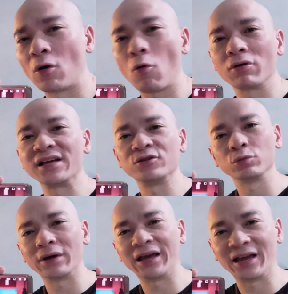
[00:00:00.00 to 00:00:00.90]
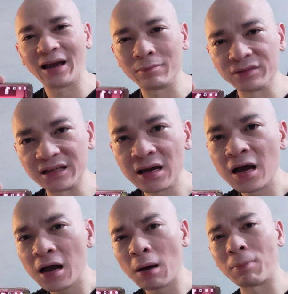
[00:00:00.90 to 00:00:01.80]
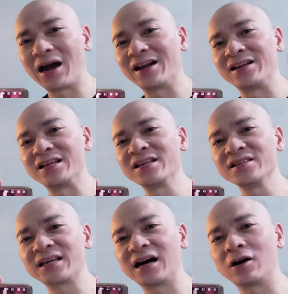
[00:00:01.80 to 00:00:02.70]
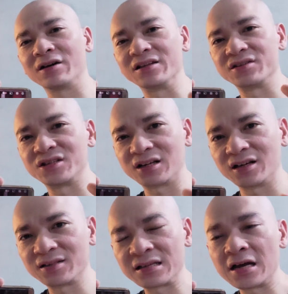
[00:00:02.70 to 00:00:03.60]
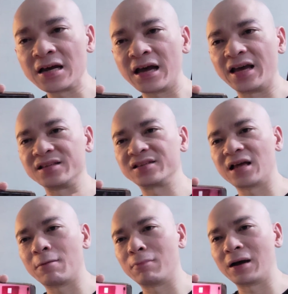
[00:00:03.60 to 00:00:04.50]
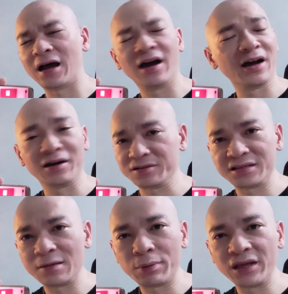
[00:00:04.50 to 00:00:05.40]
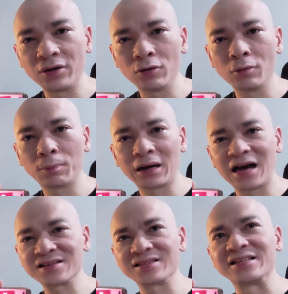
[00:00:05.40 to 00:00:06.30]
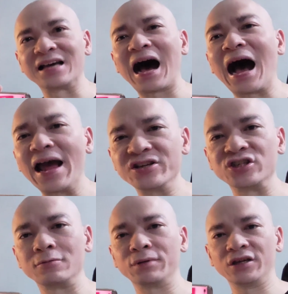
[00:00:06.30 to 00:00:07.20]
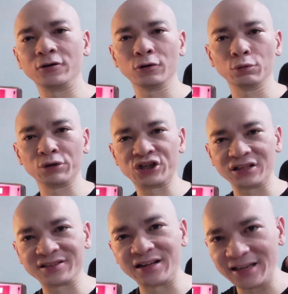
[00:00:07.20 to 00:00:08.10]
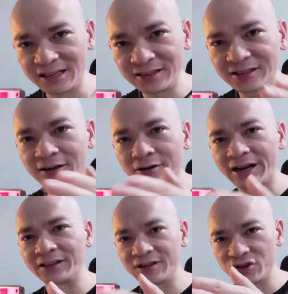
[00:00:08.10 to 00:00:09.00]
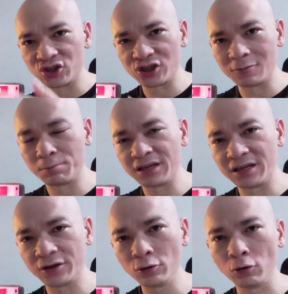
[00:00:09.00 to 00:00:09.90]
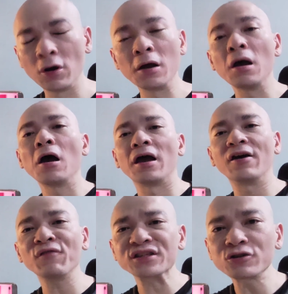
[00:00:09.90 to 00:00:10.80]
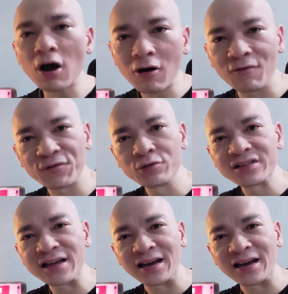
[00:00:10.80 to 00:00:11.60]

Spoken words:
according to AMD, but in Intel it's just a CPU plus the iGPU, which is the integrated GPU. If it's not confusing